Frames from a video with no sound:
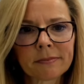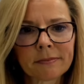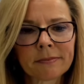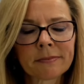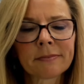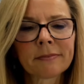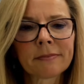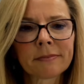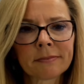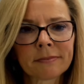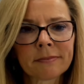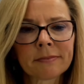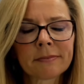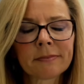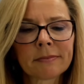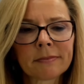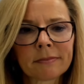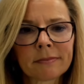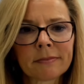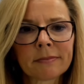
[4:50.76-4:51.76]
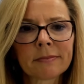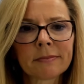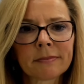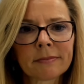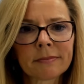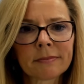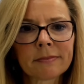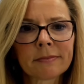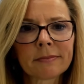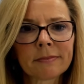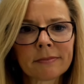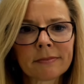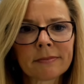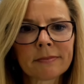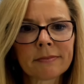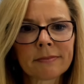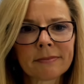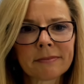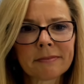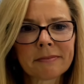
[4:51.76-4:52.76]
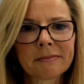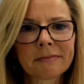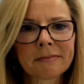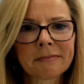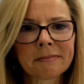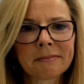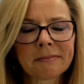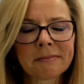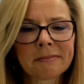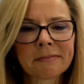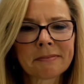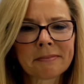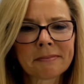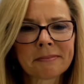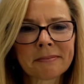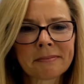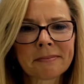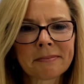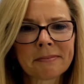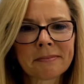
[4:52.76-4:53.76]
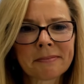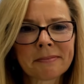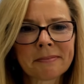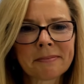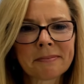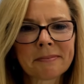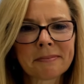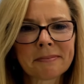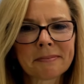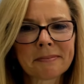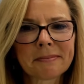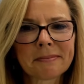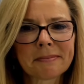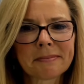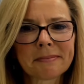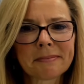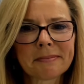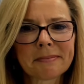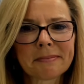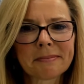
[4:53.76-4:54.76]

[no speech]